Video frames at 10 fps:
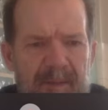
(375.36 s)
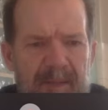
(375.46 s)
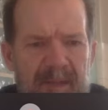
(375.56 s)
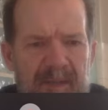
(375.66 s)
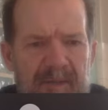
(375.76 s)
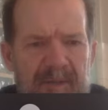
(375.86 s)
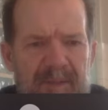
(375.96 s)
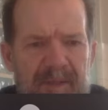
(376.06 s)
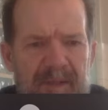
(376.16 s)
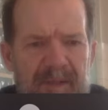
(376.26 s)
it
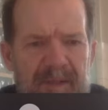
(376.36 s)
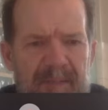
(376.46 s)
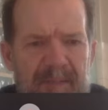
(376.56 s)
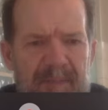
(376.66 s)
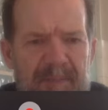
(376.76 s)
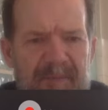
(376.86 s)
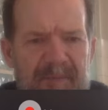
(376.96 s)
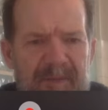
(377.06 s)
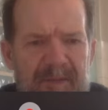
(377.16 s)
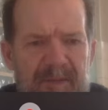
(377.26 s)
looks like it must be a
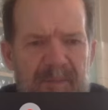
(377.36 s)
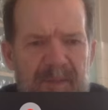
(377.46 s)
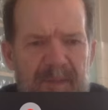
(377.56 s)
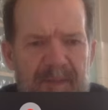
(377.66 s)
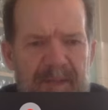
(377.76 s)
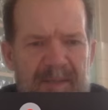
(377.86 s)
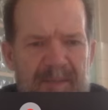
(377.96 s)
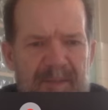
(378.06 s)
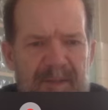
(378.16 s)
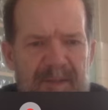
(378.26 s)
vintage one, I'm guessing,
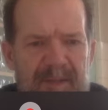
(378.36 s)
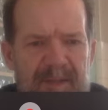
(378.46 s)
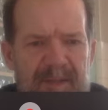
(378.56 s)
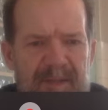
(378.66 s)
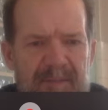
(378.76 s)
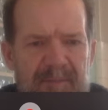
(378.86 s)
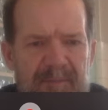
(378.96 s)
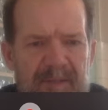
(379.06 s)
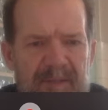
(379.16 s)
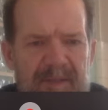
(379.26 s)
because it's actually,
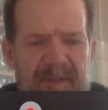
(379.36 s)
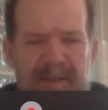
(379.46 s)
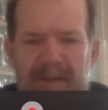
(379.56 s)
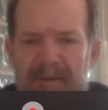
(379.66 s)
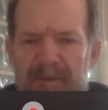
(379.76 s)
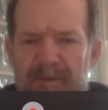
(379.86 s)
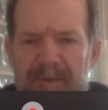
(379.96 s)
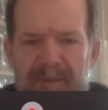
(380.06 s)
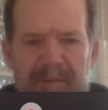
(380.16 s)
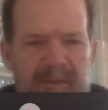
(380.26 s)
well, it says England on
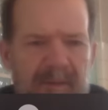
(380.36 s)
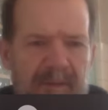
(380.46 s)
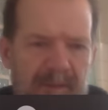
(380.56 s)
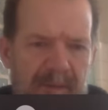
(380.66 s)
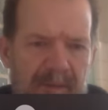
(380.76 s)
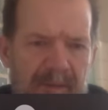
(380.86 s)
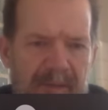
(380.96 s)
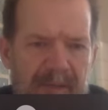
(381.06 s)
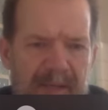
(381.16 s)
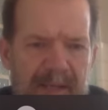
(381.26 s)

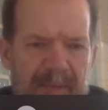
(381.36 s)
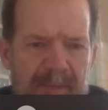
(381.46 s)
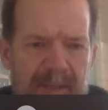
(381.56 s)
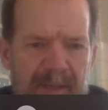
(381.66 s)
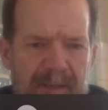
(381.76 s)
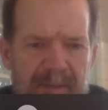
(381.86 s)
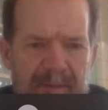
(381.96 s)
the label there.